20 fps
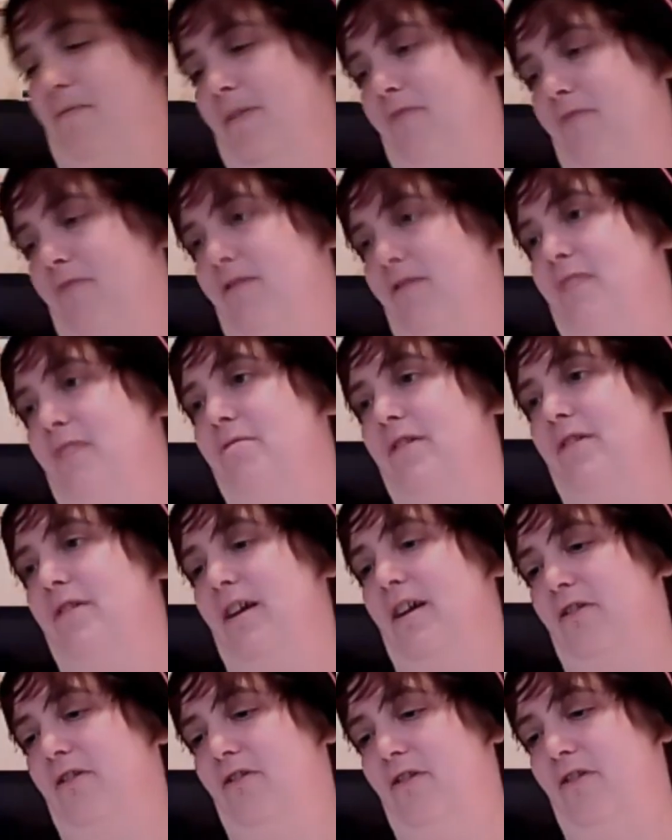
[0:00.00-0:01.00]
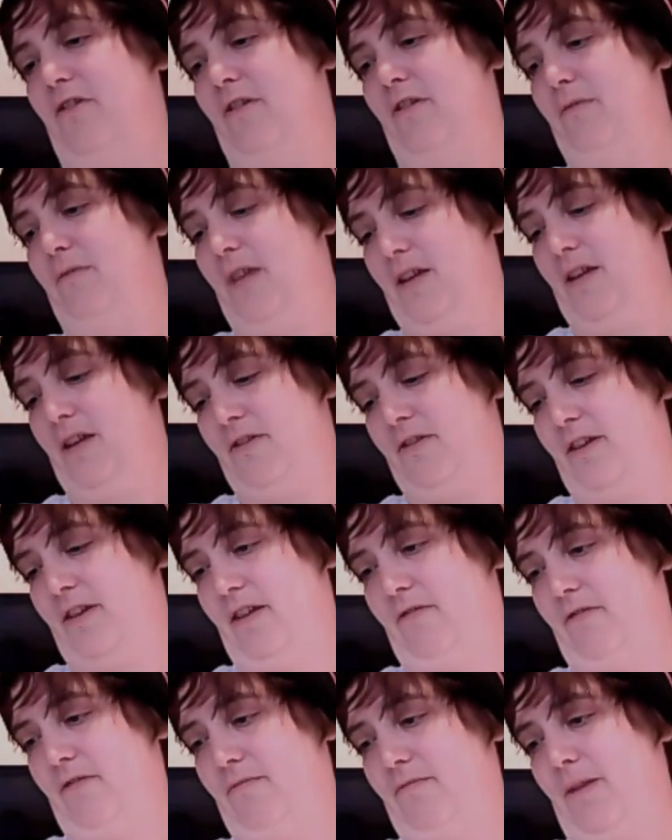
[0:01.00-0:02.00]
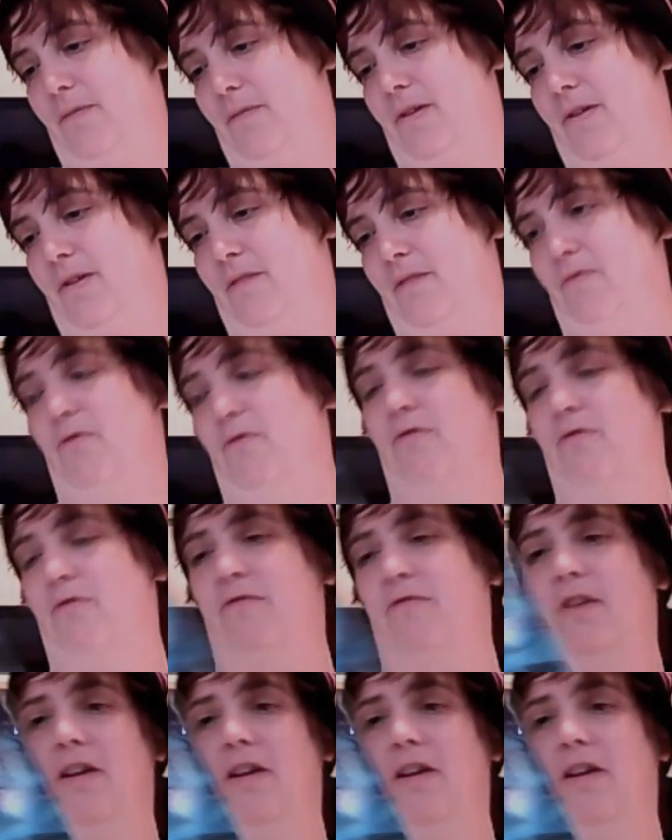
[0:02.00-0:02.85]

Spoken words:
reproduction, I'm guessing, of maybe some sort of,